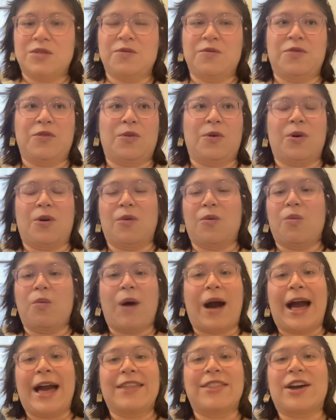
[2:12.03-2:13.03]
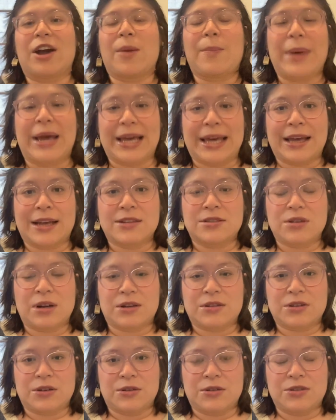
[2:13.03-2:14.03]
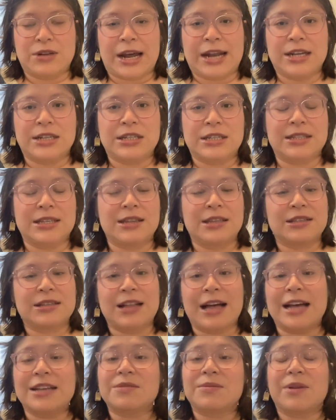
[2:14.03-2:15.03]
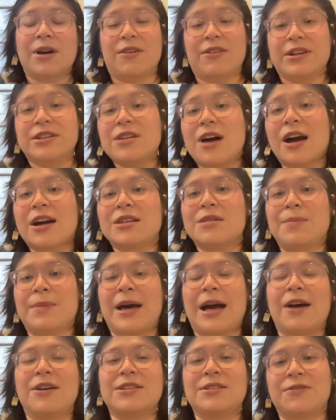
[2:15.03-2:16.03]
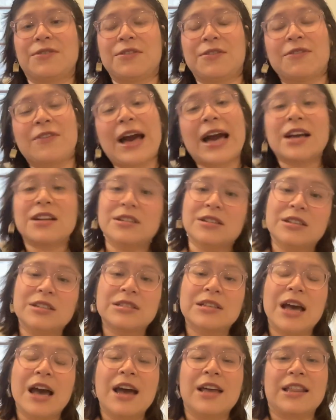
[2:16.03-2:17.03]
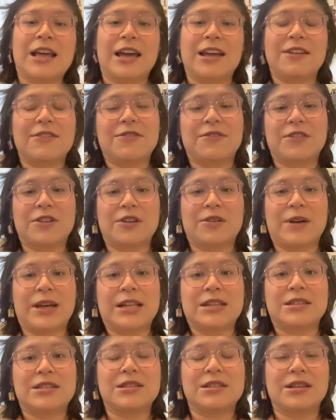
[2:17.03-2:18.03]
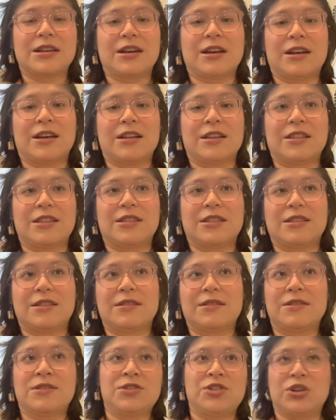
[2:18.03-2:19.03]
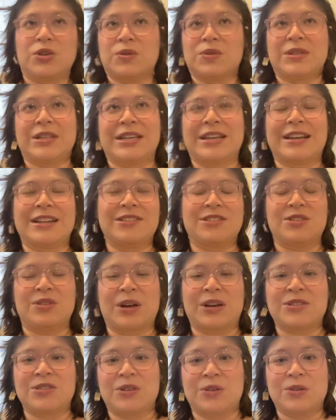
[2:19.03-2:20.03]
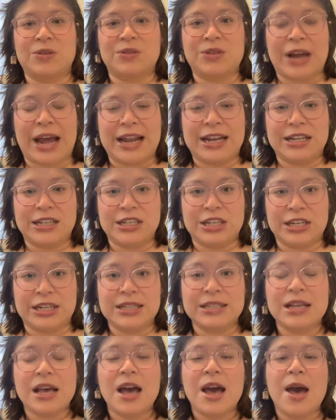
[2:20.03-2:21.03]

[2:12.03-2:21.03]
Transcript: for why they're picking instructional strategies. In this class, we already talked about different factors that influence choosing instructional strategies,